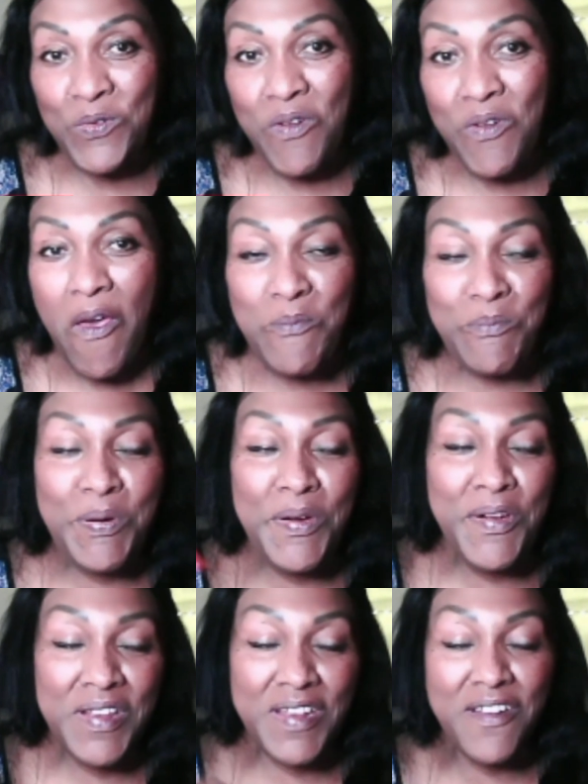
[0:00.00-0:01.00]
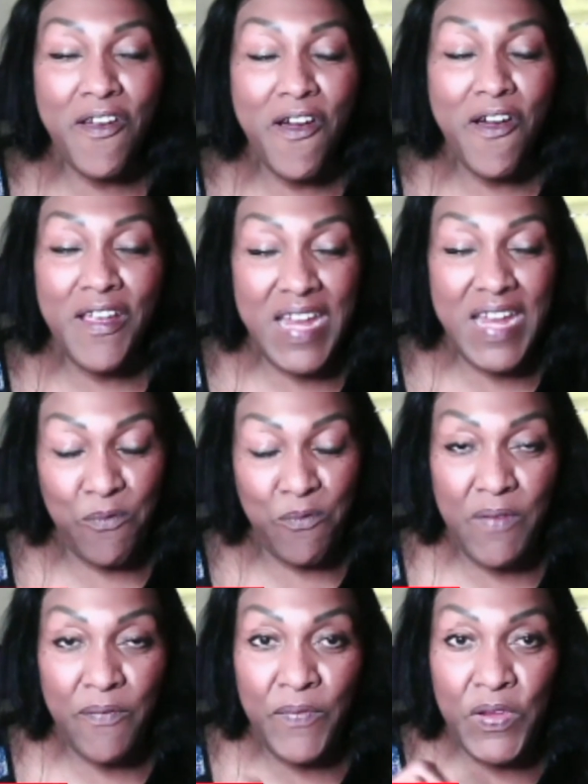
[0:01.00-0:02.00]
put it on and
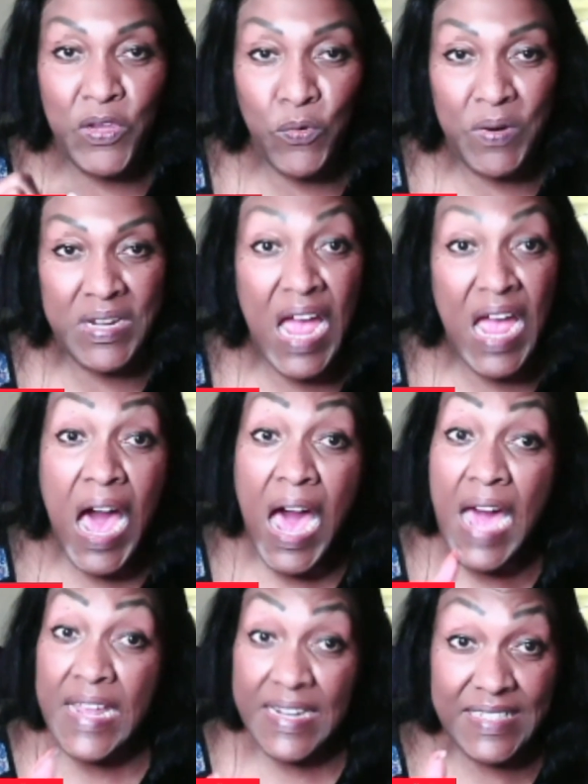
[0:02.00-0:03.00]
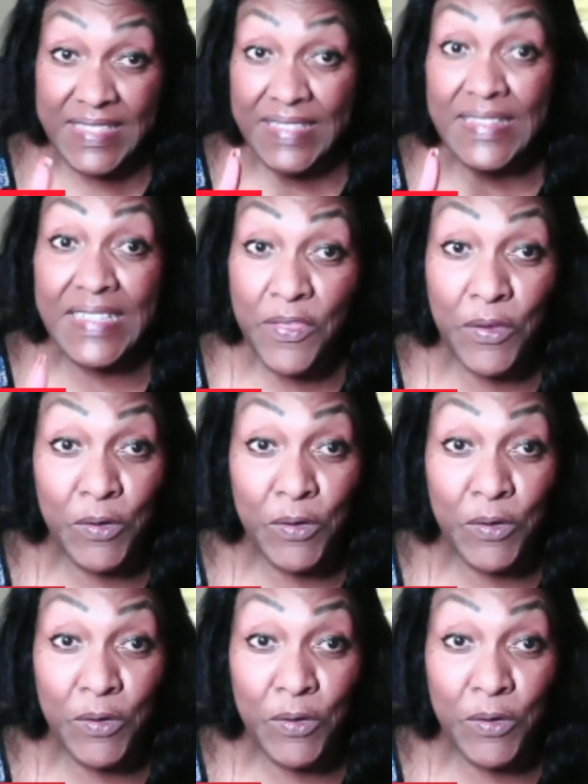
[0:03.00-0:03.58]
review it honestly, though.